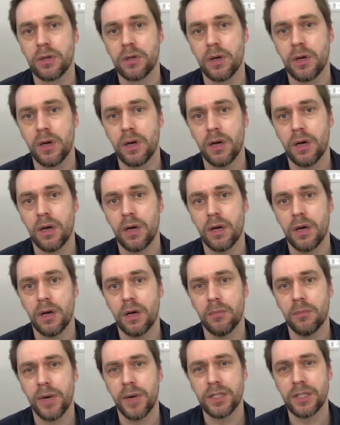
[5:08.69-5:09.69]

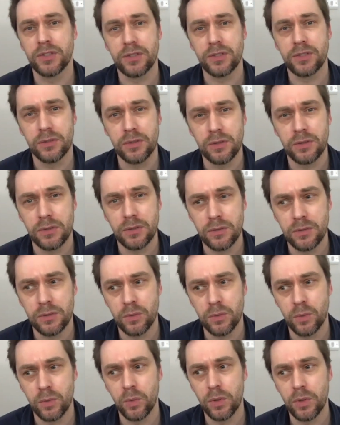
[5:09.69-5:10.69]
and to
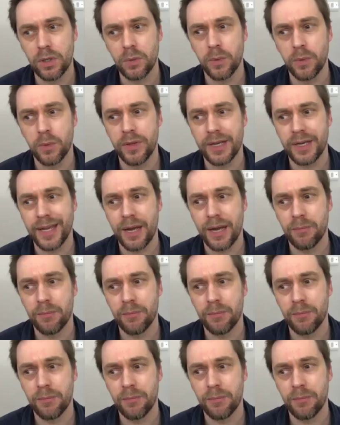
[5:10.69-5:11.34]
work with a camera